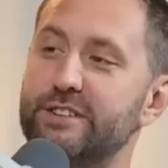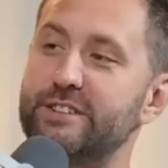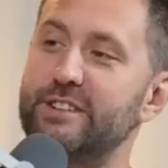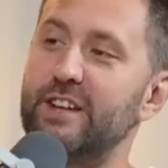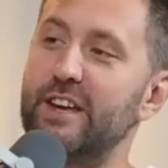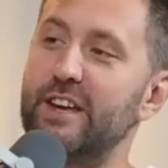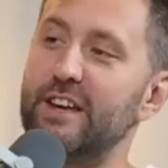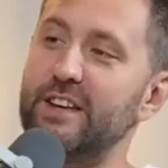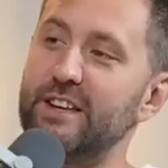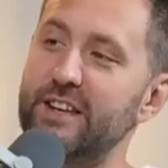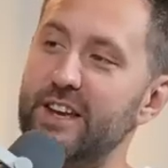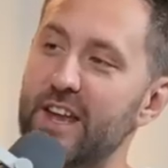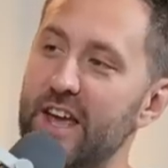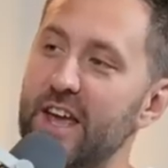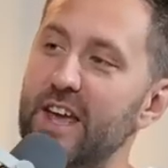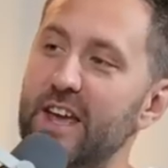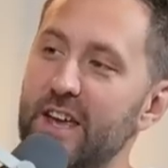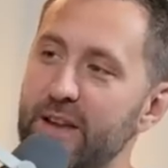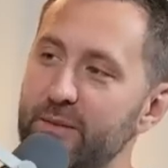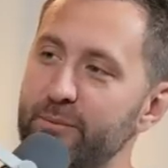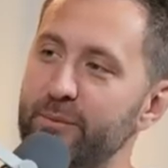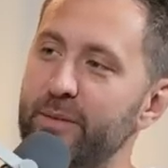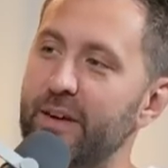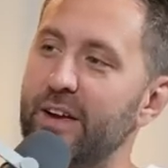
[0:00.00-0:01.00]
estate
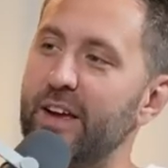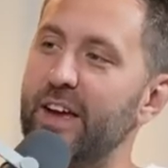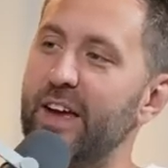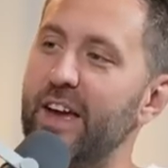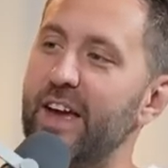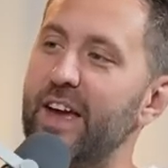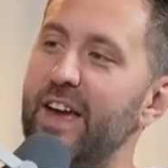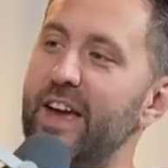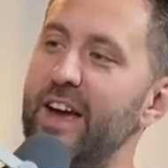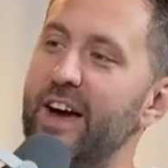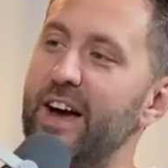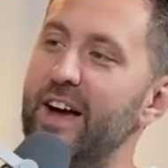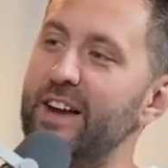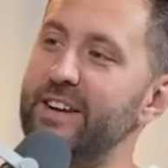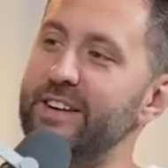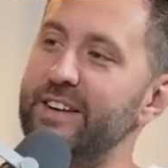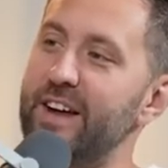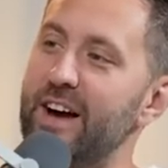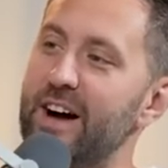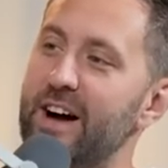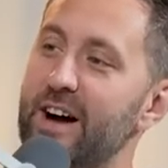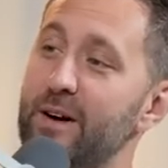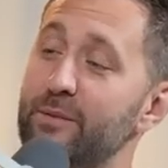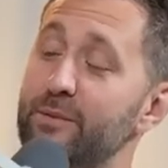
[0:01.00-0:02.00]
name, and
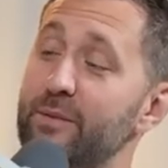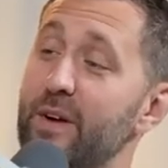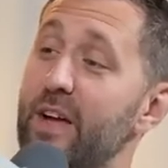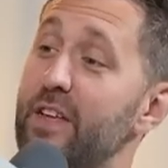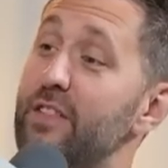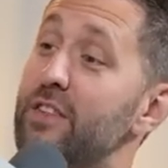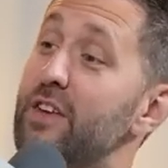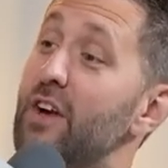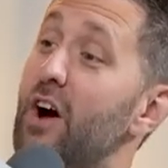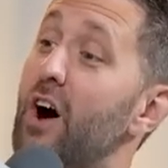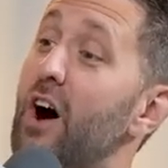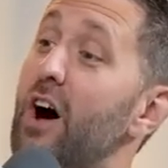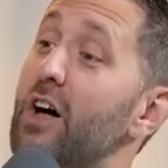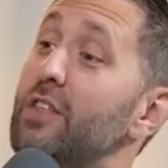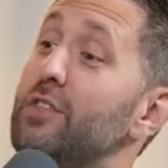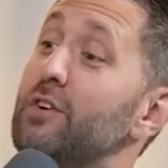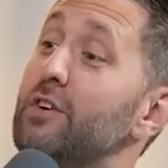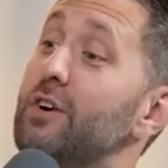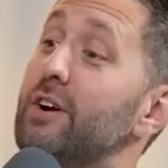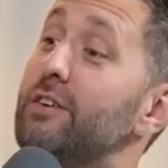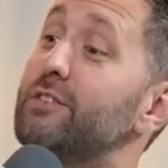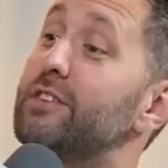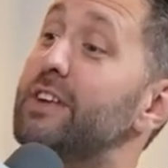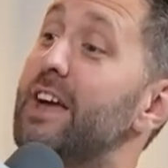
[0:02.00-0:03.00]
the
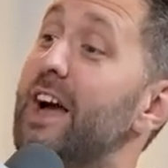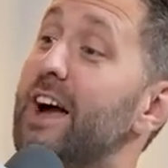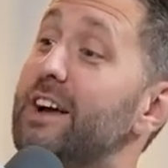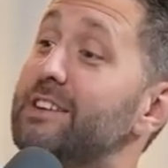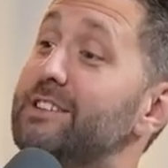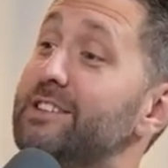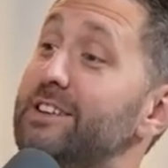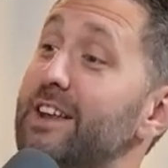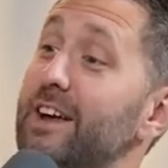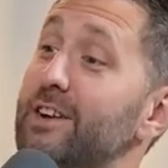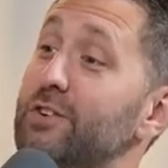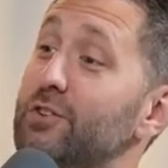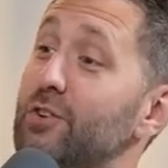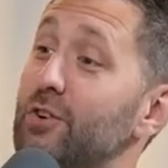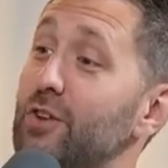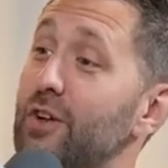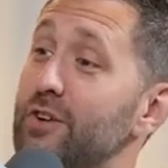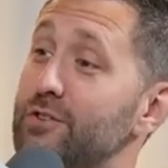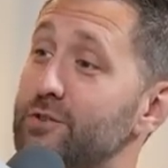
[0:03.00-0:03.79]
author of The Accidental